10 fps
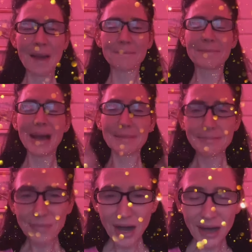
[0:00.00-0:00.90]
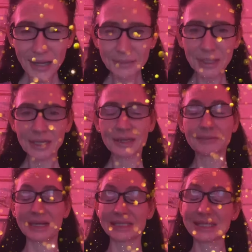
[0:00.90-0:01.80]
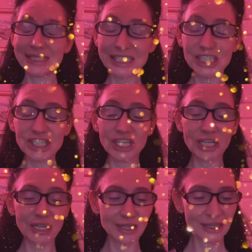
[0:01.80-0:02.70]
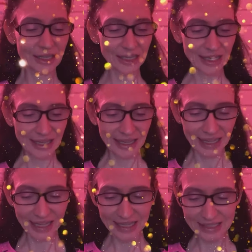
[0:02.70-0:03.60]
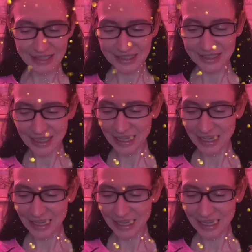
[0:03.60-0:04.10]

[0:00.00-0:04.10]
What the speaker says: my mom, my sister, and